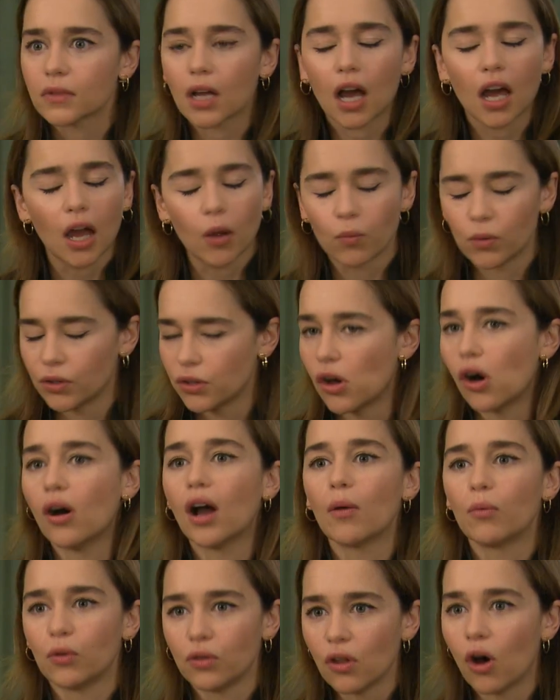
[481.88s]
I will
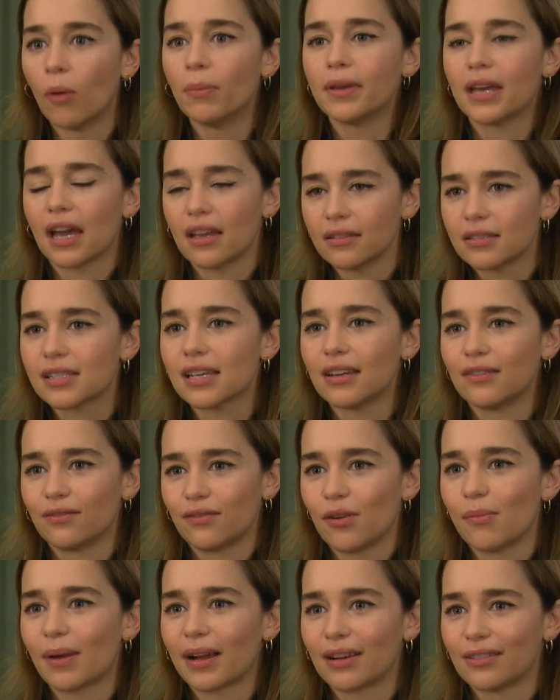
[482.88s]
not. I will not be getting setting
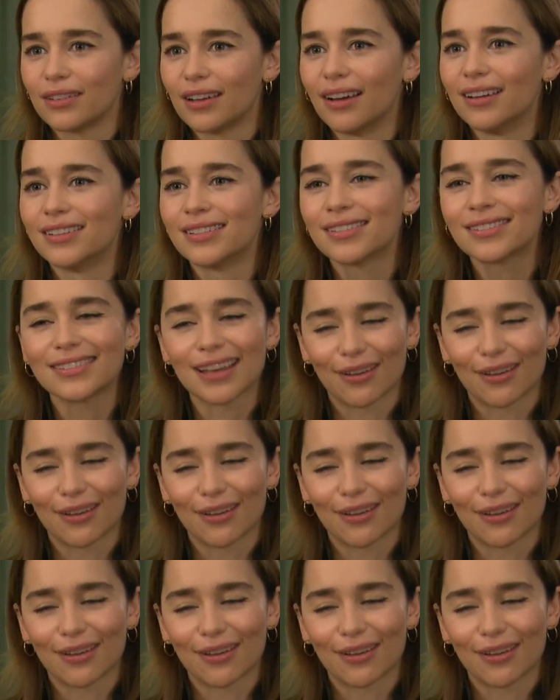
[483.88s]
foot back on the ice.